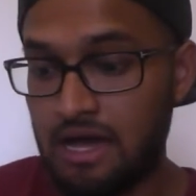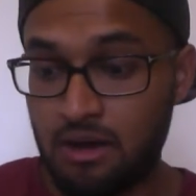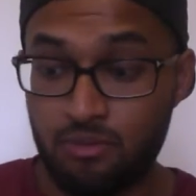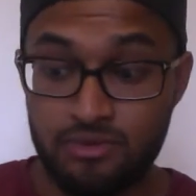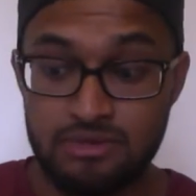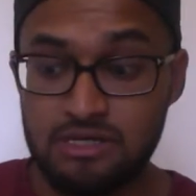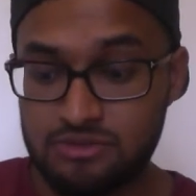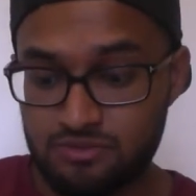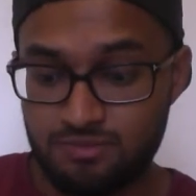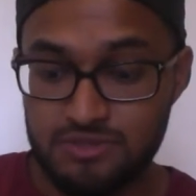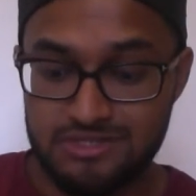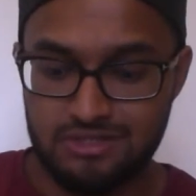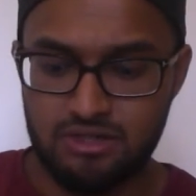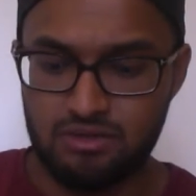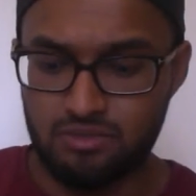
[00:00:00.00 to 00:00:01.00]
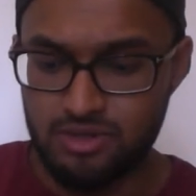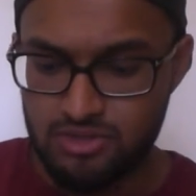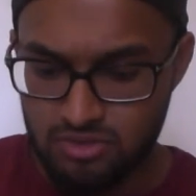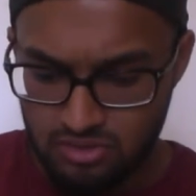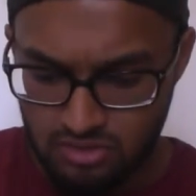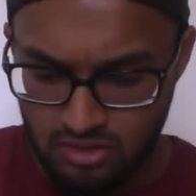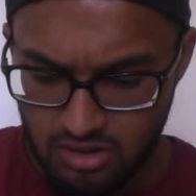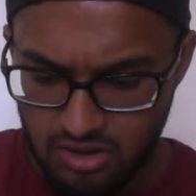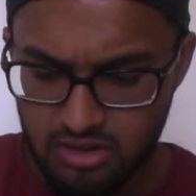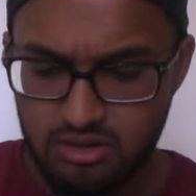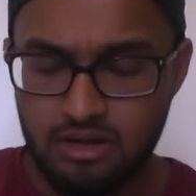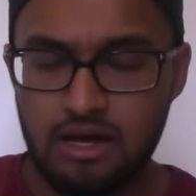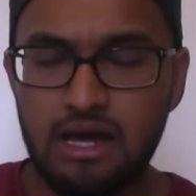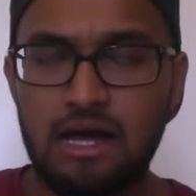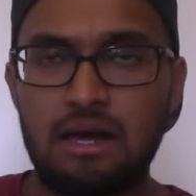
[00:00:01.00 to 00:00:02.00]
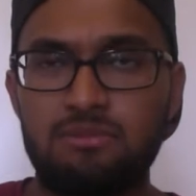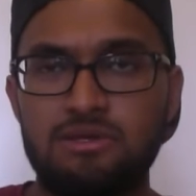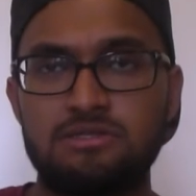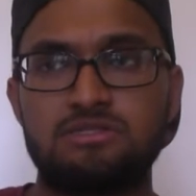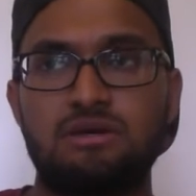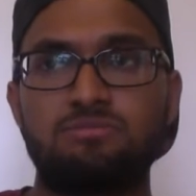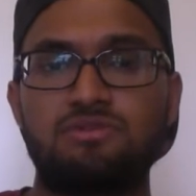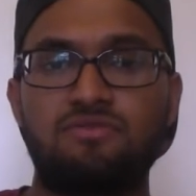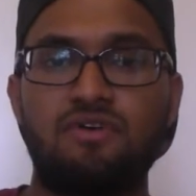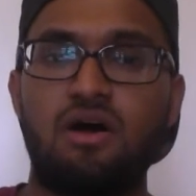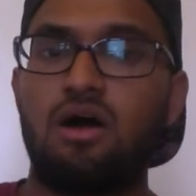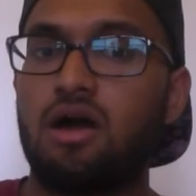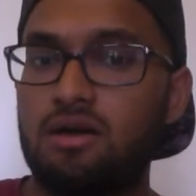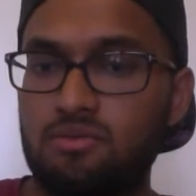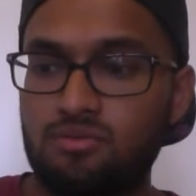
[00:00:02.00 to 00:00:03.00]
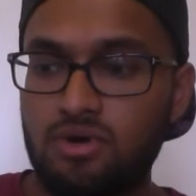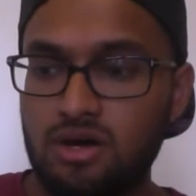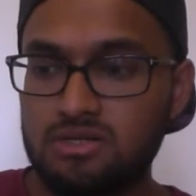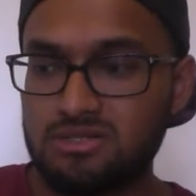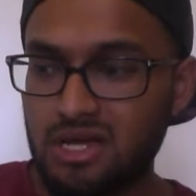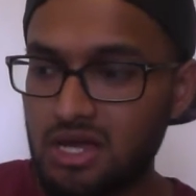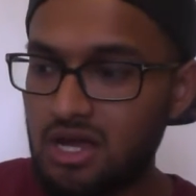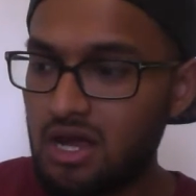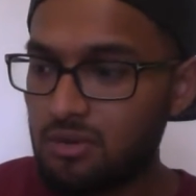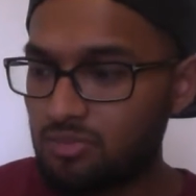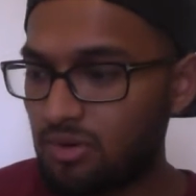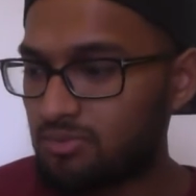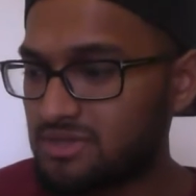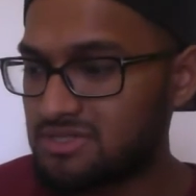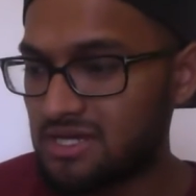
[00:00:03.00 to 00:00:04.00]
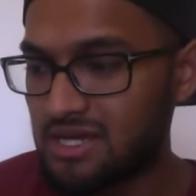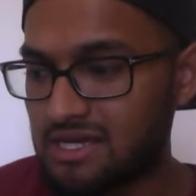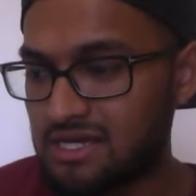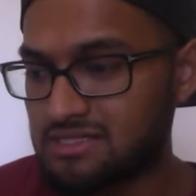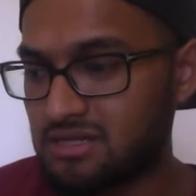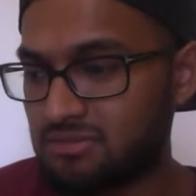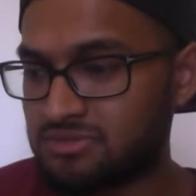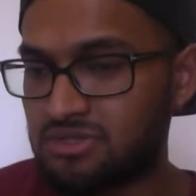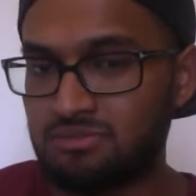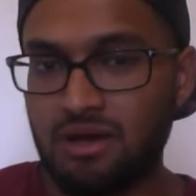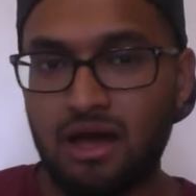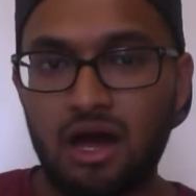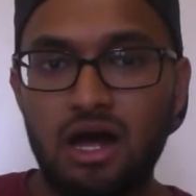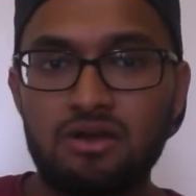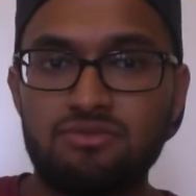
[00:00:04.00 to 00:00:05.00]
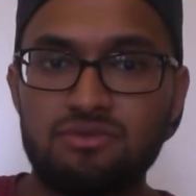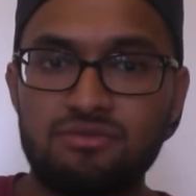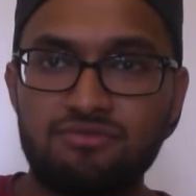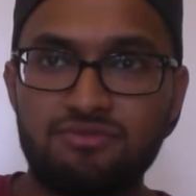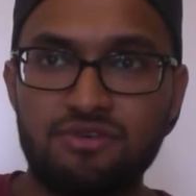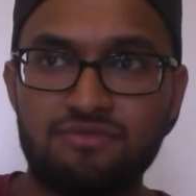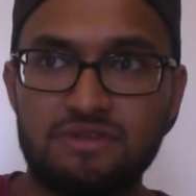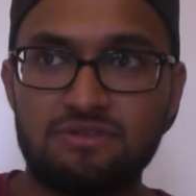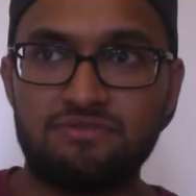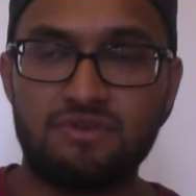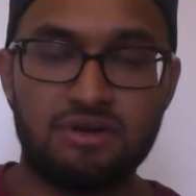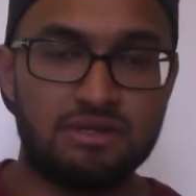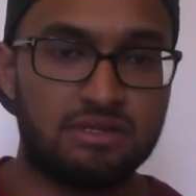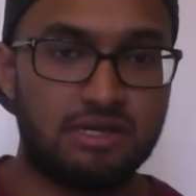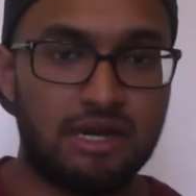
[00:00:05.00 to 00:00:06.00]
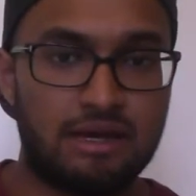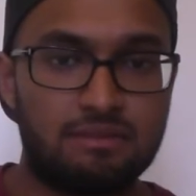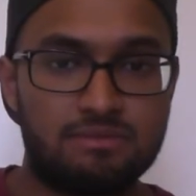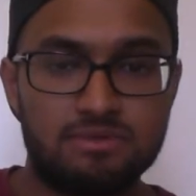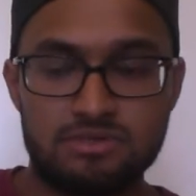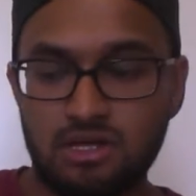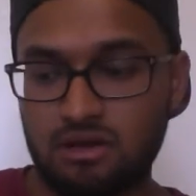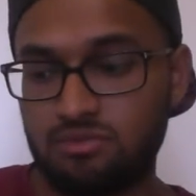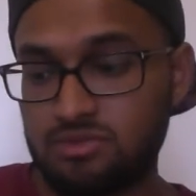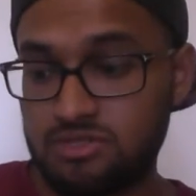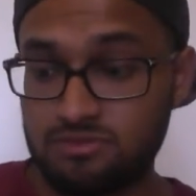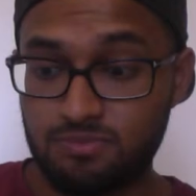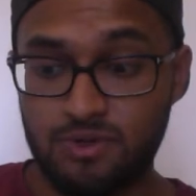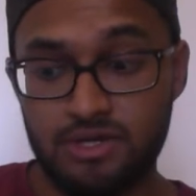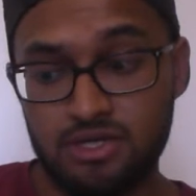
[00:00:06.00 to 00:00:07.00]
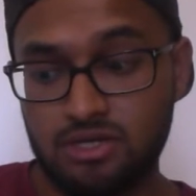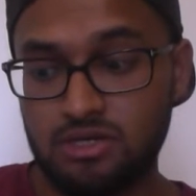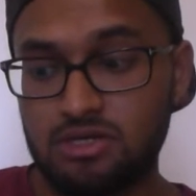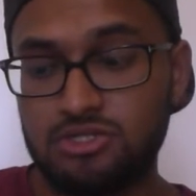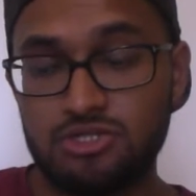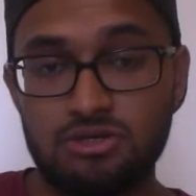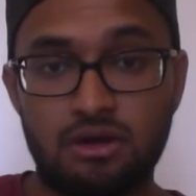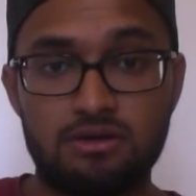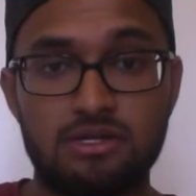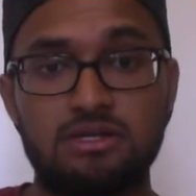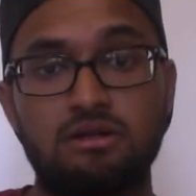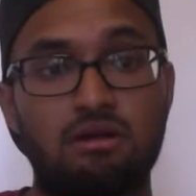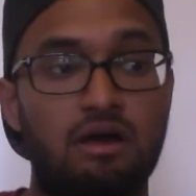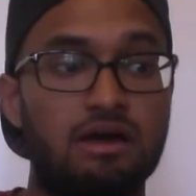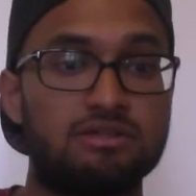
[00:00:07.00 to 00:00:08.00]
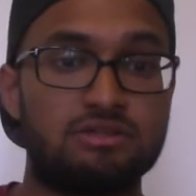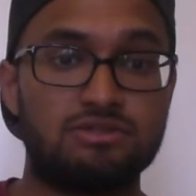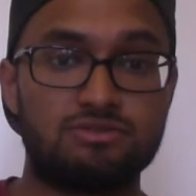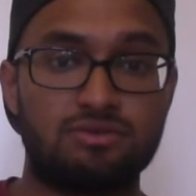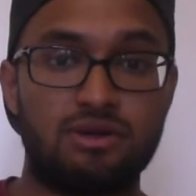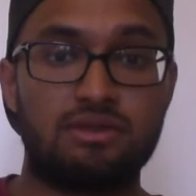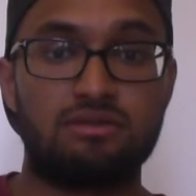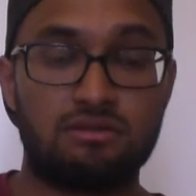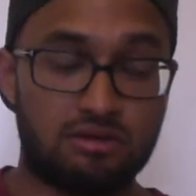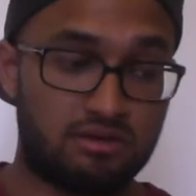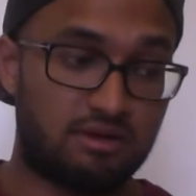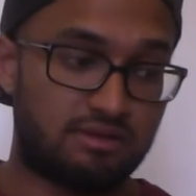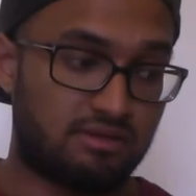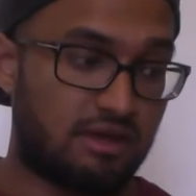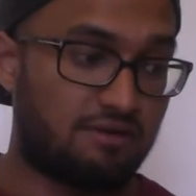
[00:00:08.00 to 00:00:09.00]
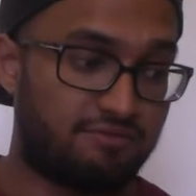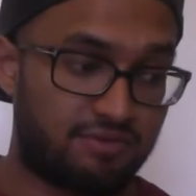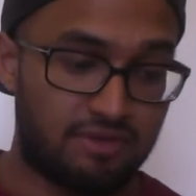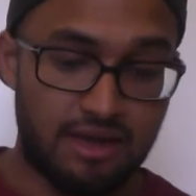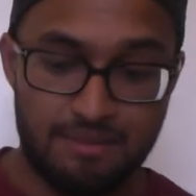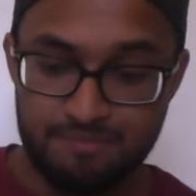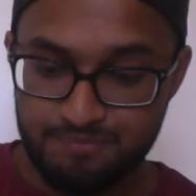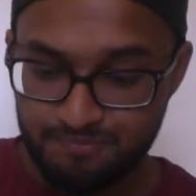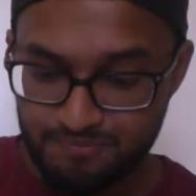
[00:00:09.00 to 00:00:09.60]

With this particular one you can't. In terms of height wise, probably say it gets up to about 150 foot in the air, so which is pretty good. You don't need a license or anything like that for that.